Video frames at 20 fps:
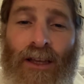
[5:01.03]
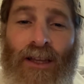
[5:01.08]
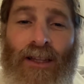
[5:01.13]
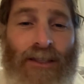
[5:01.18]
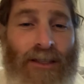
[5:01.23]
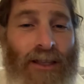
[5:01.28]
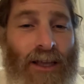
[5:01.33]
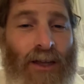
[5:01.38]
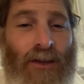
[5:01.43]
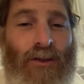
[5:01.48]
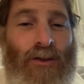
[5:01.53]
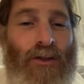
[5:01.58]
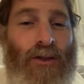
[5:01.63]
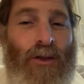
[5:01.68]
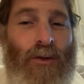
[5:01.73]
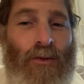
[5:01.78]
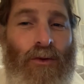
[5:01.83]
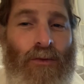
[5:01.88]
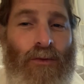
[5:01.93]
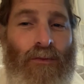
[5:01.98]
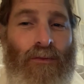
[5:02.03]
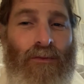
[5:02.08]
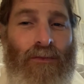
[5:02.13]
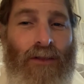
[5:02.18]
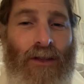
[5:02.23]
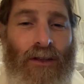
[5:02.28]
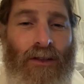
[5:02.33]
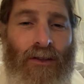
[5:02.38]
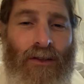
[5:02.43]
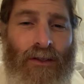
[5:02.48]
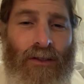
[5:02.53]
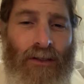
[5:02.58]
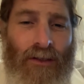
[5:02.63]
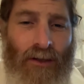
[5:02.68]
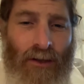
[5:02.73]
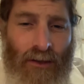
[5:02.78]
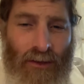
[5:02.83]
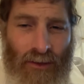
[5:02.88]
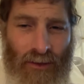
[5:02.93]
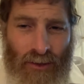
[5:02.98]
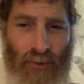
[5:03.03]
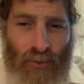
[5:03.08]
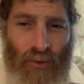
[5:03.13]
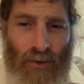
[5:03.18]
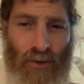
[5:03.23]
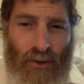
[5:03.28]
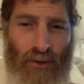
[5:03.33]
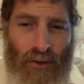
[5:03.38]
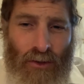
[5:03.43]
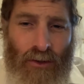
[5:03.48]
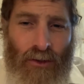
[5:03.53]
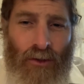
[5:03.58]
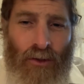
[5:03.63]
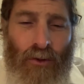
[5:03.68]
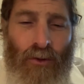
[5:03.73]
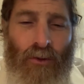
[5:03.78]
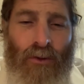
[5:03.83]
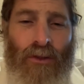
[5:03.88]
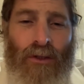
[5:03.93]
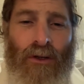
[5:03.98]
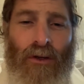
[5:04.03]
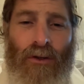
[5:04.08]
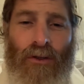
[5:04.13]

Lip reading: tainis dibul, deciding that we're going to use our